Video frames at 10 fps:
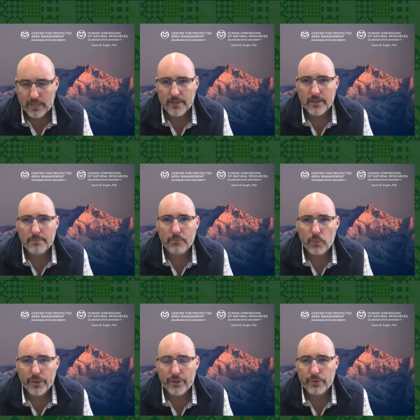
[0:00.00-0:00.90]
um,
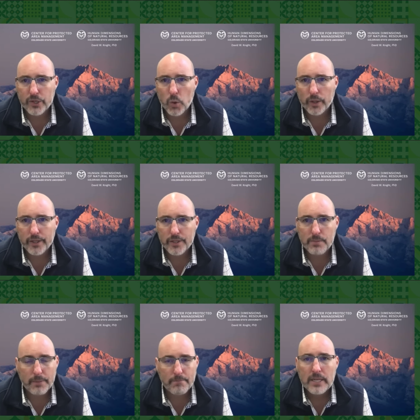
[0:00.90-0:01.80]
with the recordings.
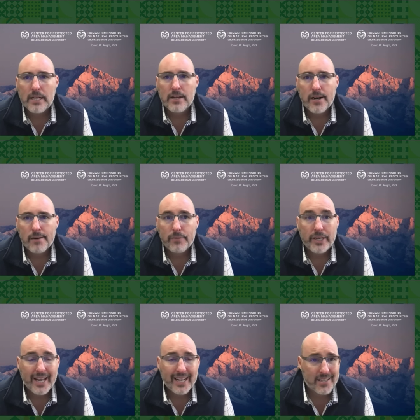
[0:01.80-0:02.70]
But um, the
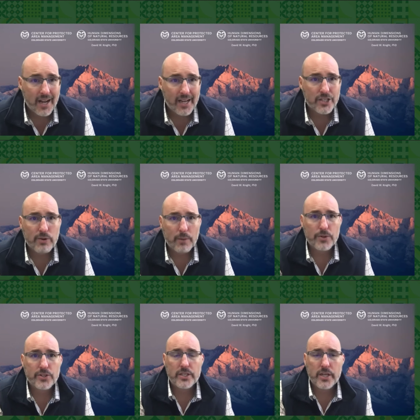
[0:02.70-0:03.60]
next highest
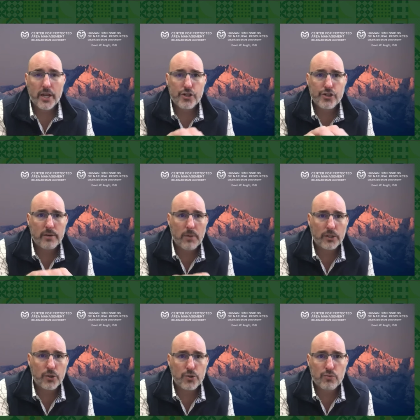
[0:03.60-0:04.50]
representation
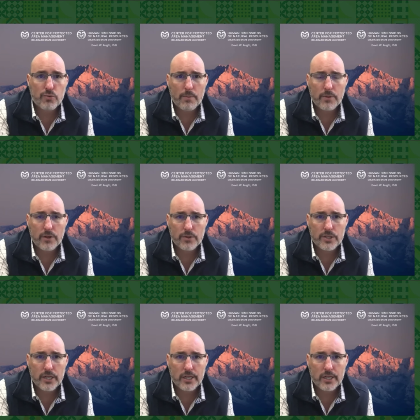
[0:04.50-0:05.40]
among those rep
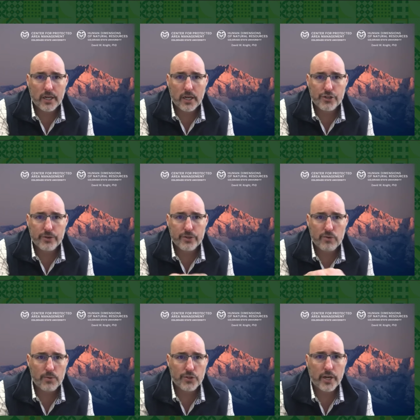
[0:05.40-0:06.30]
those uh, countries
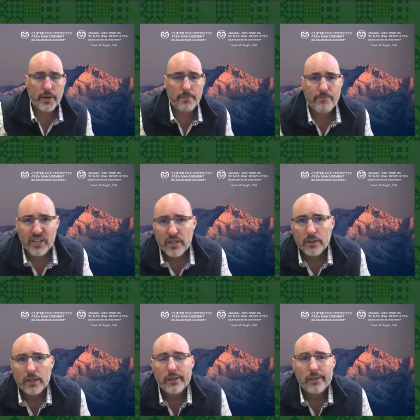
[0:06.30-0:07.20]
represented
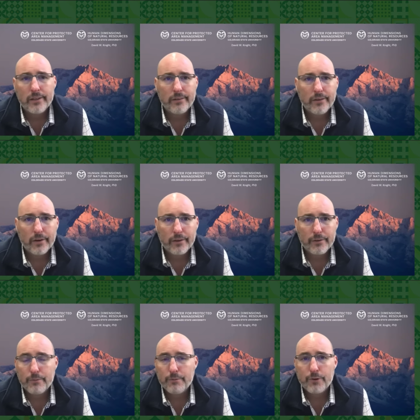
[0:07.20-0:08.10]
uh,
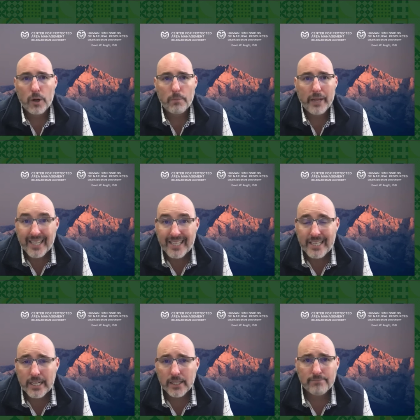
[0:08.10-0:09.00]
are from
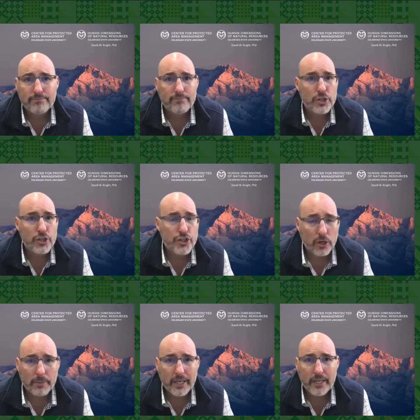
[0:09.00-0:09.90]
India,
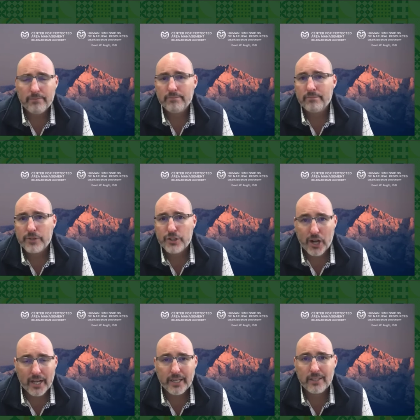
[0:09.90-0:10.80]
Germany,
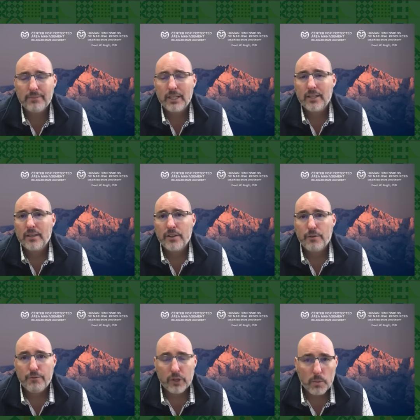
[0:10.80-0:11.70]
China, the
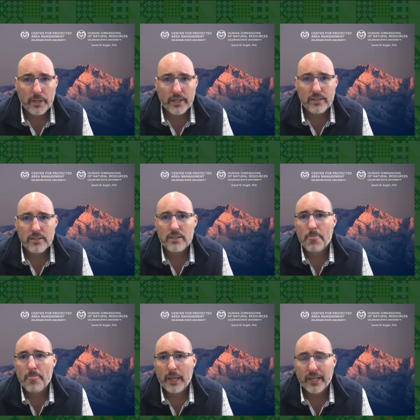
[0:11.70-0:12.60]

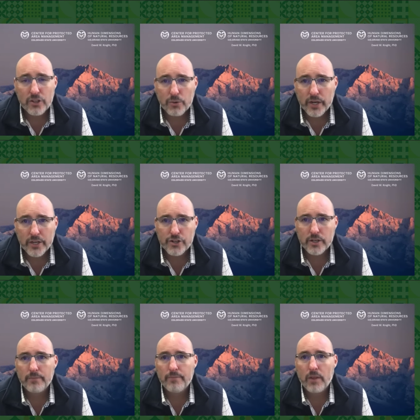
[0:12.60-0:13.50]
Philippines,
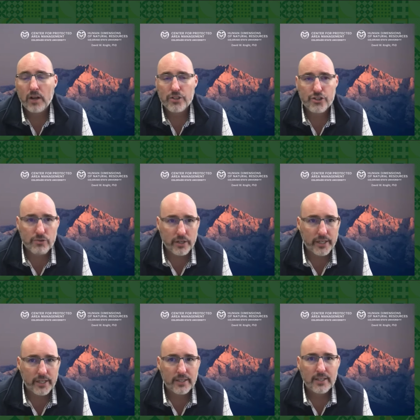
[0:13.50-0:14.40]
Indonesia,
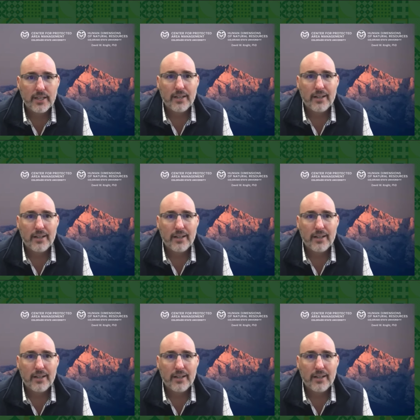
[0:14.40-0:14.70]
Australia,